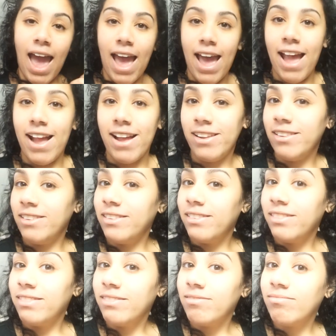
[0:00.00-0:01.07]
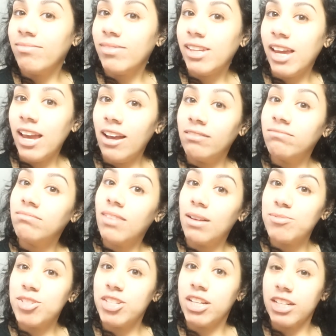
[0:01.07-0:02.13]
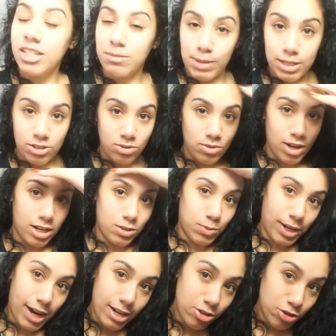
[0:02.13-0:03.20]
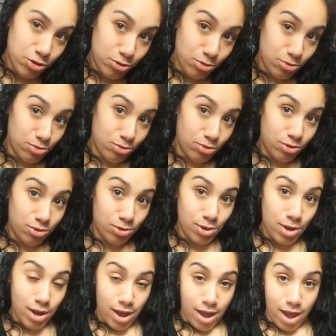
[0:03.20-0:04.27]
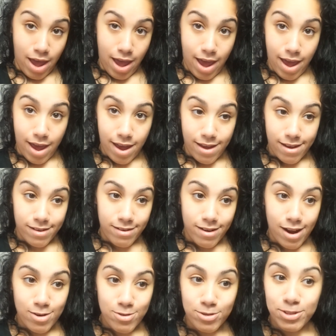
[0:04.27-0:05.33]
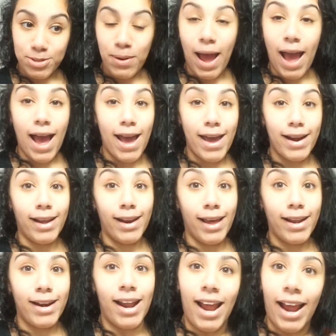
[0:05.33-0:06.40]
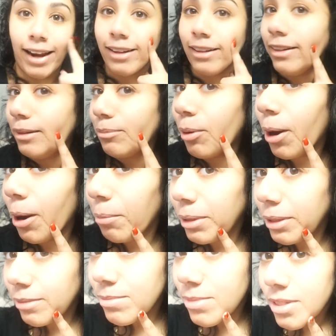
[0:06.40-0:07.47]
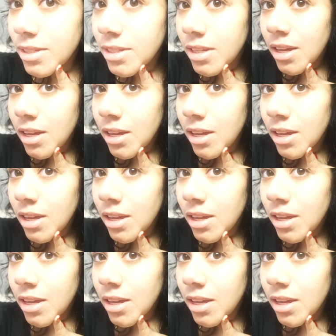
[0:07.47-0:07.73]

And yeah, I'm just gonna explain to you guys what I use. And I also had a lot of acne problems.